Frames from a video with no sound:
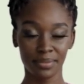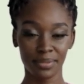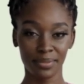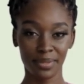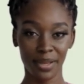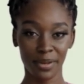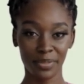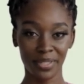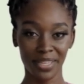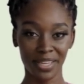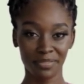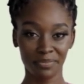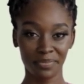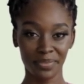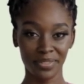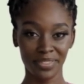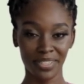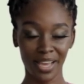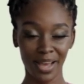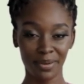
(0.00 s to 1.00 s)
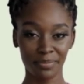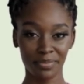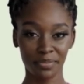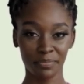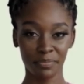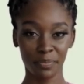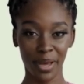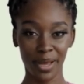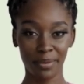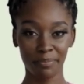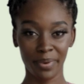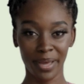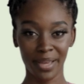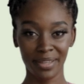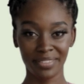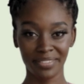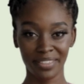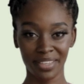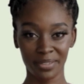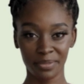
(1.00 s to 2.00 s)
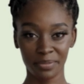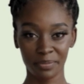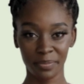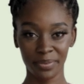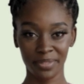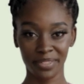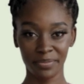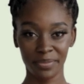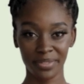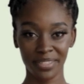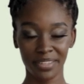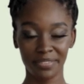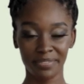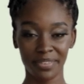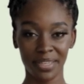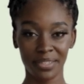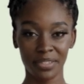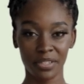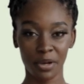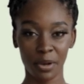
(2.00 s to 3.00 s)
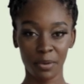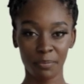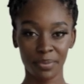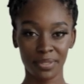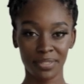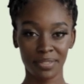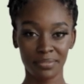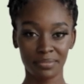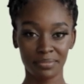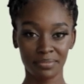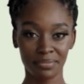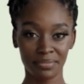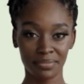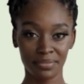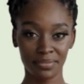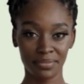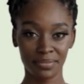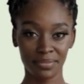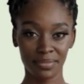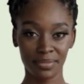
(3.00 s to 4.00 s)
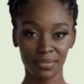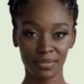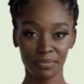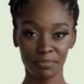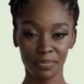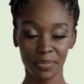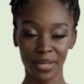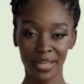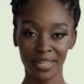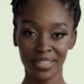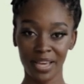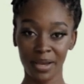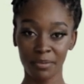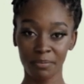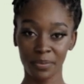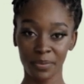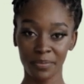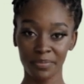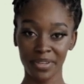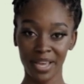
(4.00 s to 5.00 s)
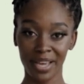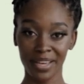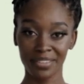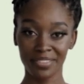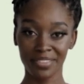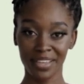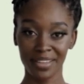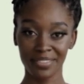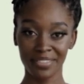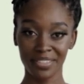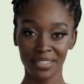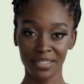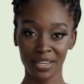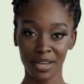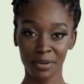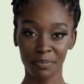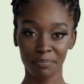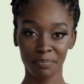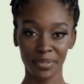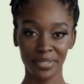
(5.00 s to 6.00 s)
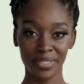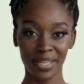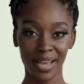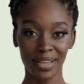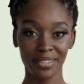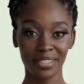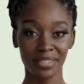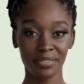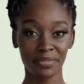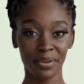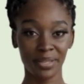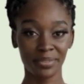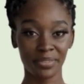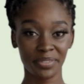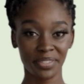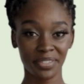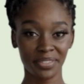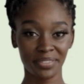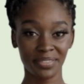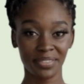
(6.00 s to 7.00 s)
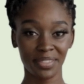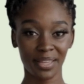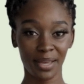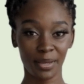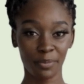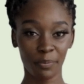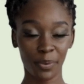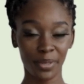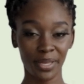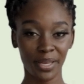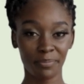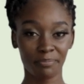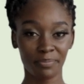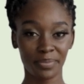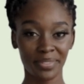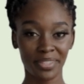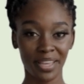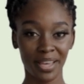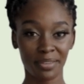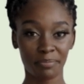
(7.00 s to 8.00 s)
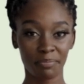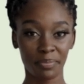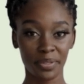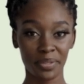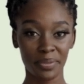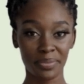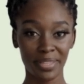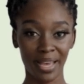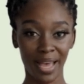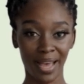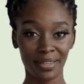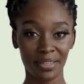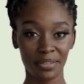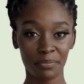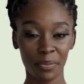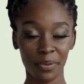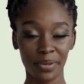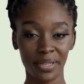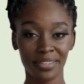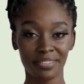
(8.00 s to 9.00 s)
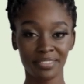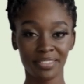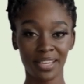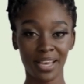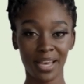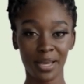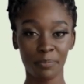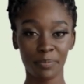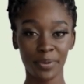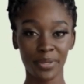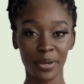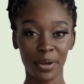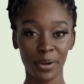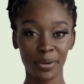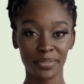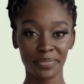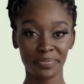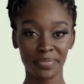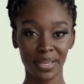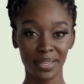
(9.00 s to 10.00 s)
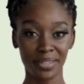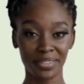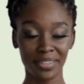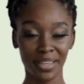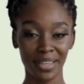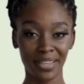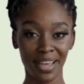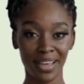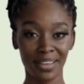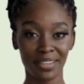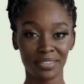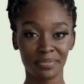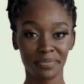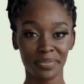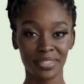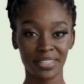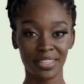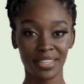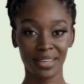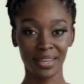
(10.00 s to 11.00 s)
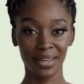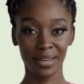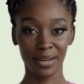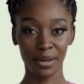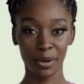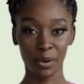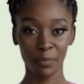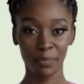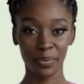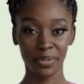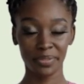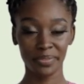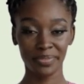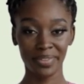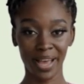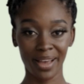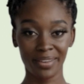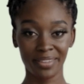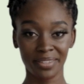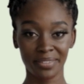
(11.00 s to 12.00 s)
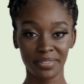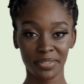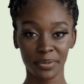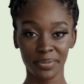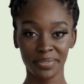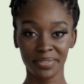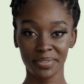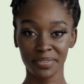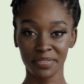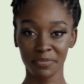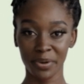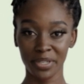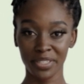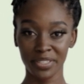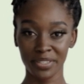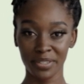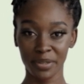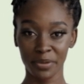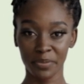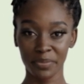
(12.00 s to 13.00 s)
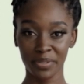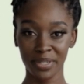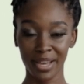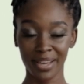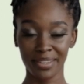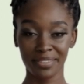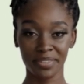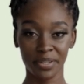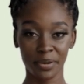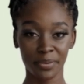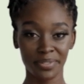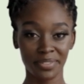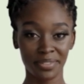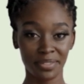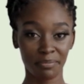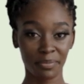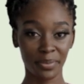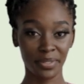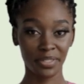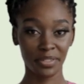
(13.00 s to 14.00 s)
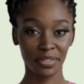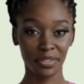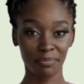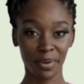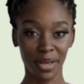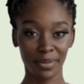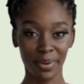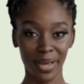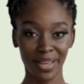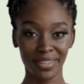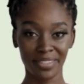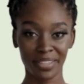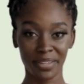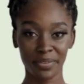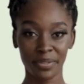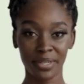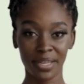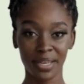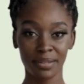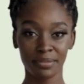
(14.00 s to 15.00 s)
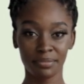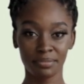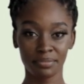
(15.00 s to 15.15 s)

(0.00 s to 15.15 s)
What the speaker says: There are different types of white blood cells with specific jobs. For example, phagocytes engulf and digest pathogens, while lymphocytes produce antibodies that help enhance phagocyte activity, or produce antitoxins which neutralize toxins produced by bacteria.